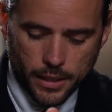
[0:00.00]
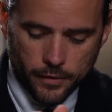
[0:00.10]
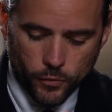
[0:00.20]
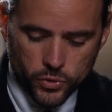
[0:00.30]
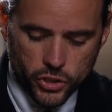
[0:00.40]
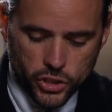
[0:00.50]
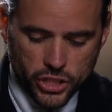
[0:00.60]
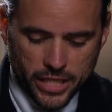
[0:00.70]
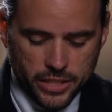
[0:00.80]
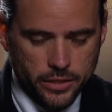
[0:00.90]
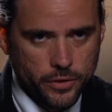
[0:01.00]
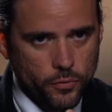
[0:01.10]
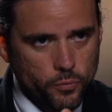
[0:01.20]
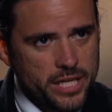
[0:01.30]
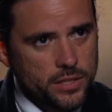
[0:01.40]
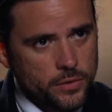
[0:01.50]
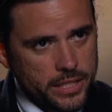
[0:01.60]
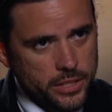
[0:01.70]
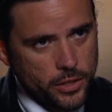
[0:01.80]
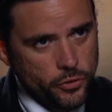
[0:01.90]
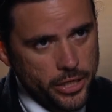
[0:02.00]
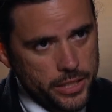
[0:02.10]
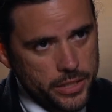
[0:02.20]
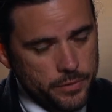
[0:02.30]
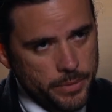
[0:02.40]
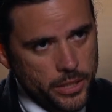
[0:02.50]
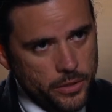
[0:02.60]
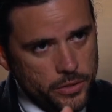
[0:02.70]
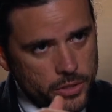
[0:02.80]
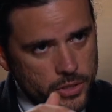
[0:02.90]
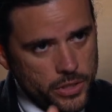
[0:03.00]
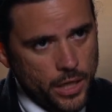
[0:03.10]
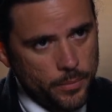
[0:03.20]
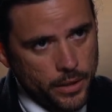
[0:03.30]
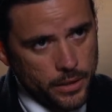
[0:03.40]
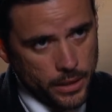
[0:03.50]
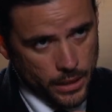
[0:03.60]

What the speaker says: have also suggested that the reason it's increased is because Starmer